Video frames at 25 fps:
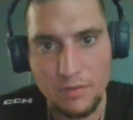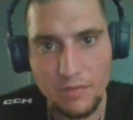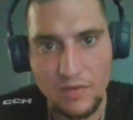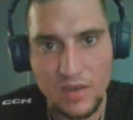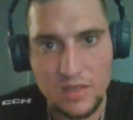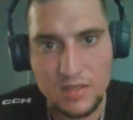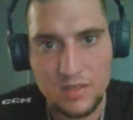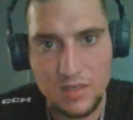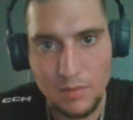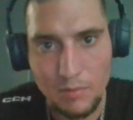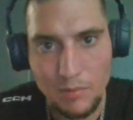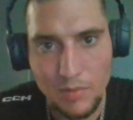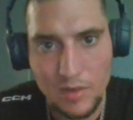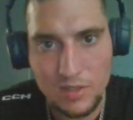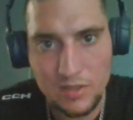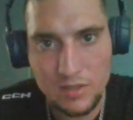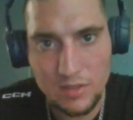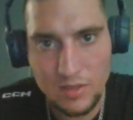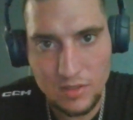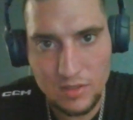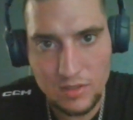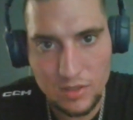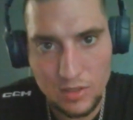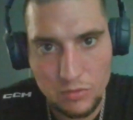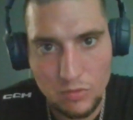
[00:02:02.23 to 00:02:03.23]
fixing
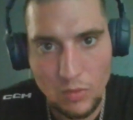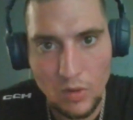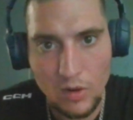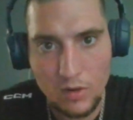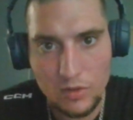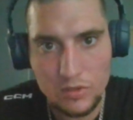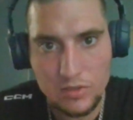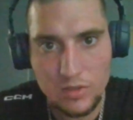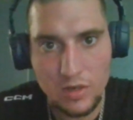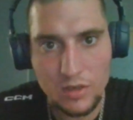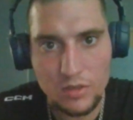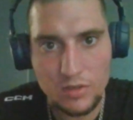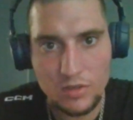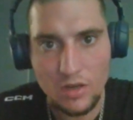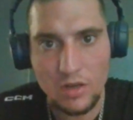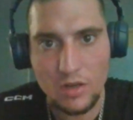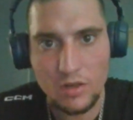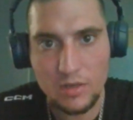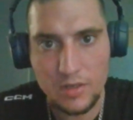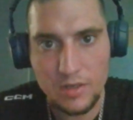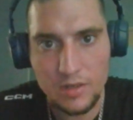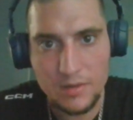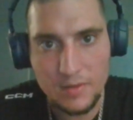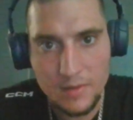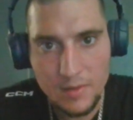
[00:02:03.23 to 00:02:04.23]
business. That's what I'll call
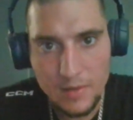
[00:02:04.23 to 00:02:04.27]
it.